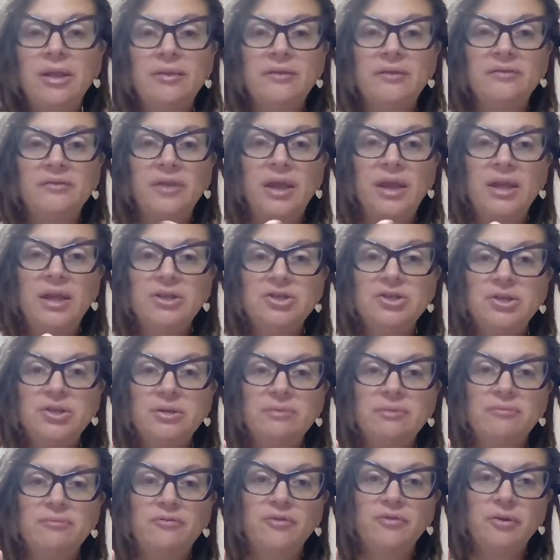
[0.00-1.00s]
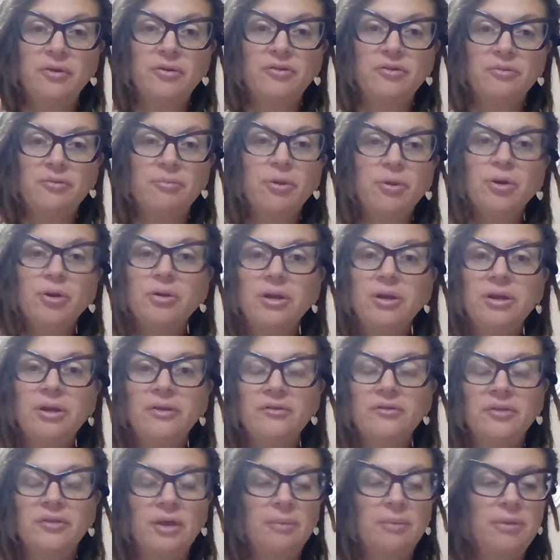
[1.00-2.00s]
This ancient first Merlin
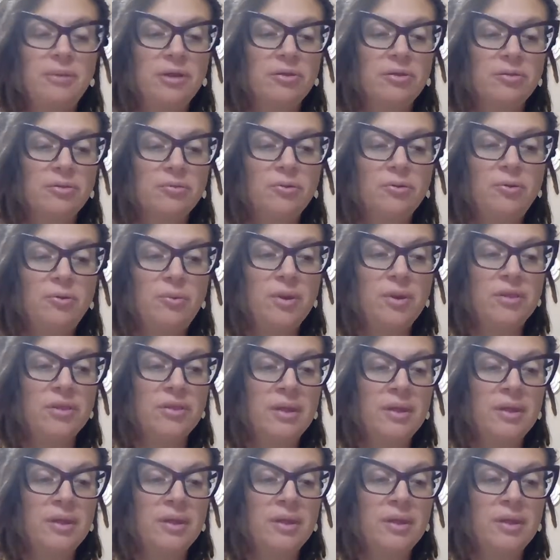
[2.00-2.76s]
is coming through